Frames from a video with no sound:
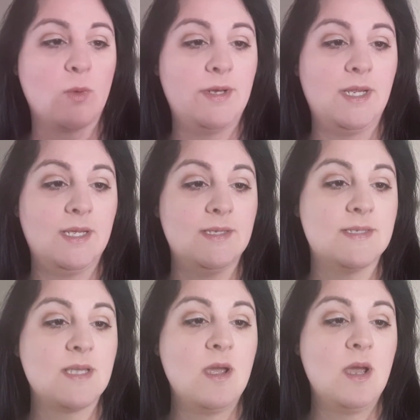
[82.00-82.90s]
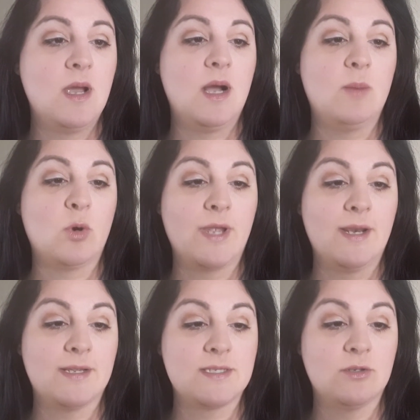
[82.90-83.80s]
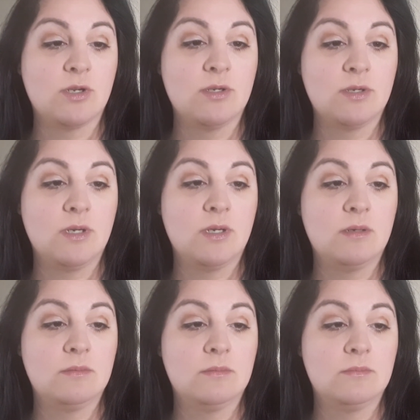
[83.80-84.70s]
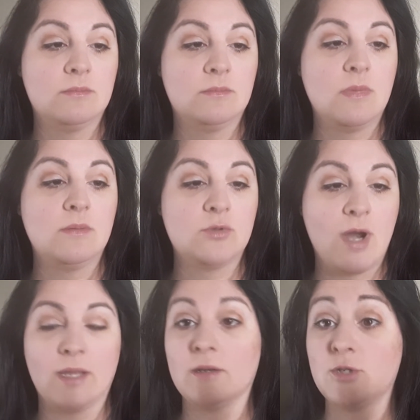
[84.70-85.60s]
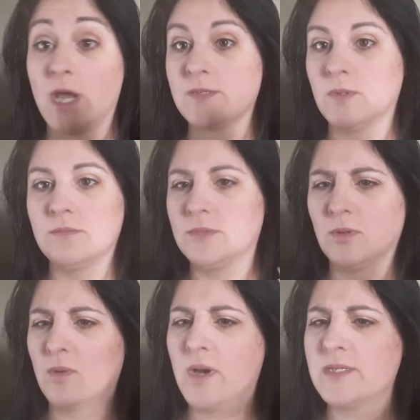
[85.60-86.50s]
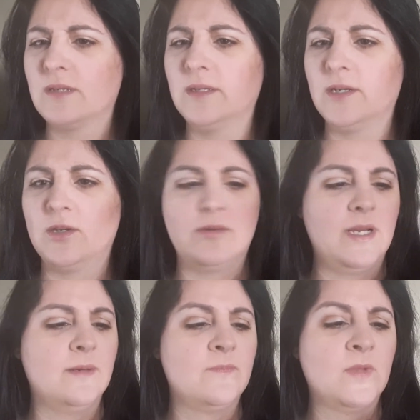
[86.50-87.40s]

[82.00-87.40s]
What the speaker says: one is organic silk dragon jasmine. Don't know why suddenly I couldn't read.